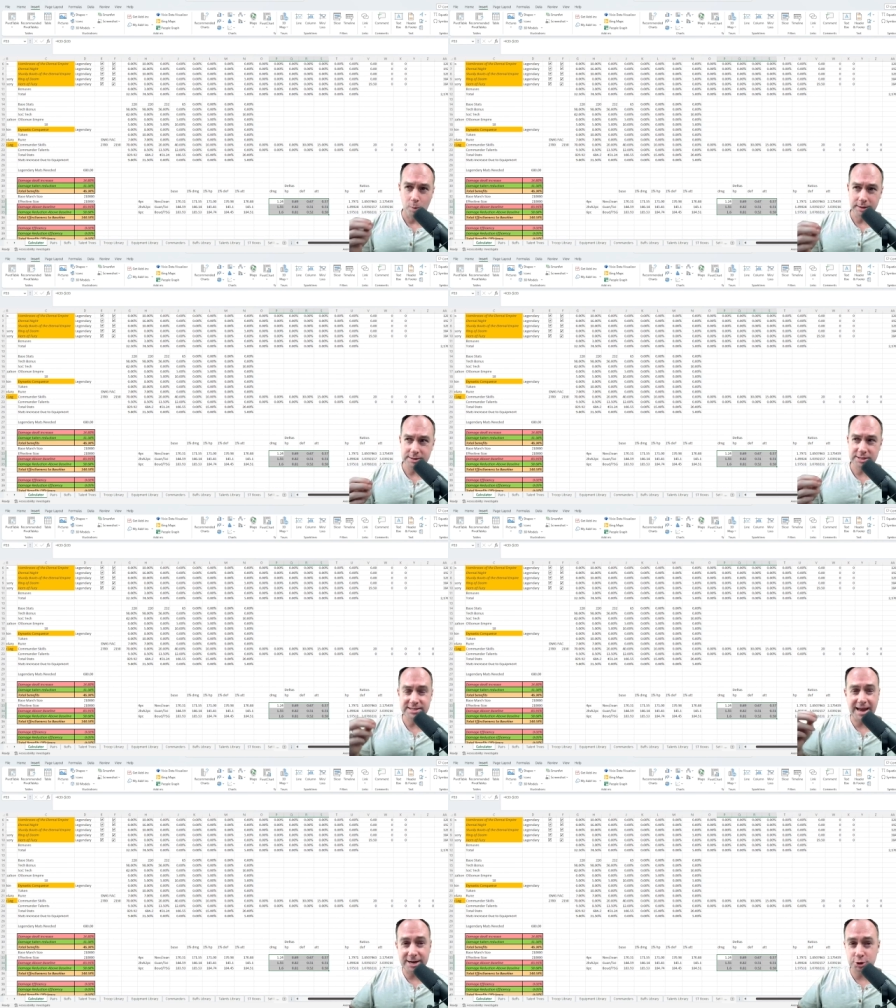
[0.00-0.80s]
What
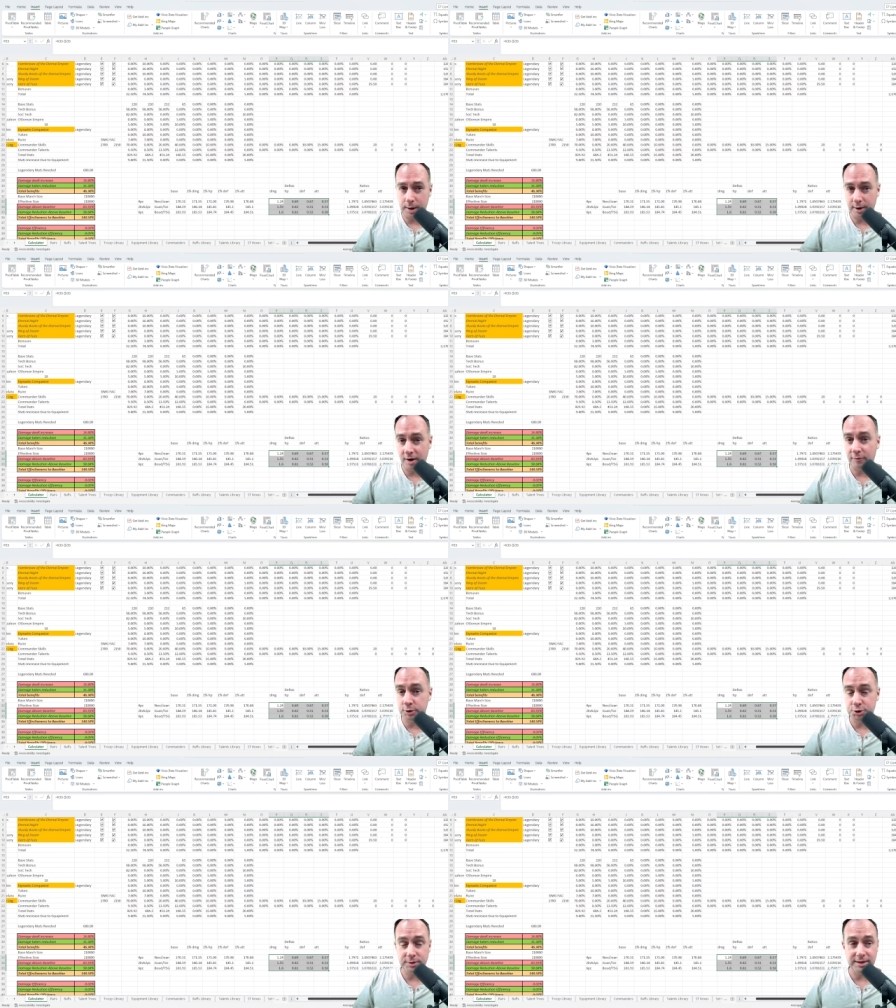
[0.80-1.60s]
stat trade-off
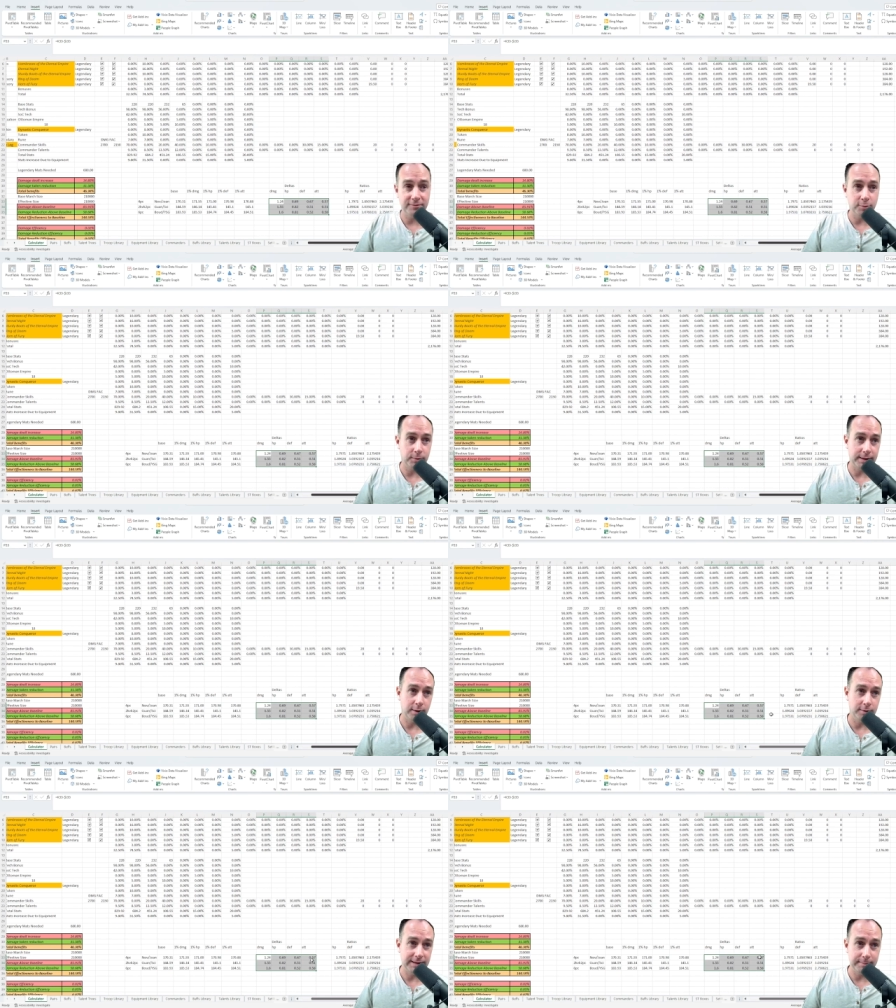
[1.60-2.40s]
would you give for that
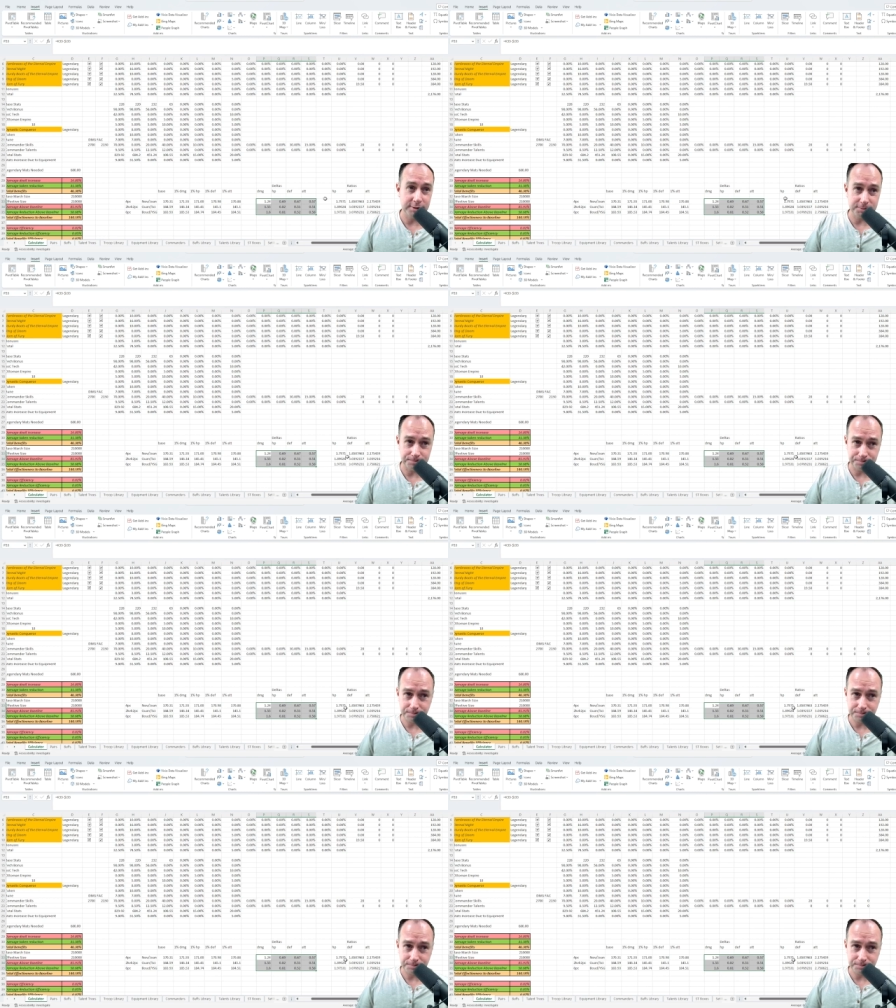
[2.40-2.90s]
all damage?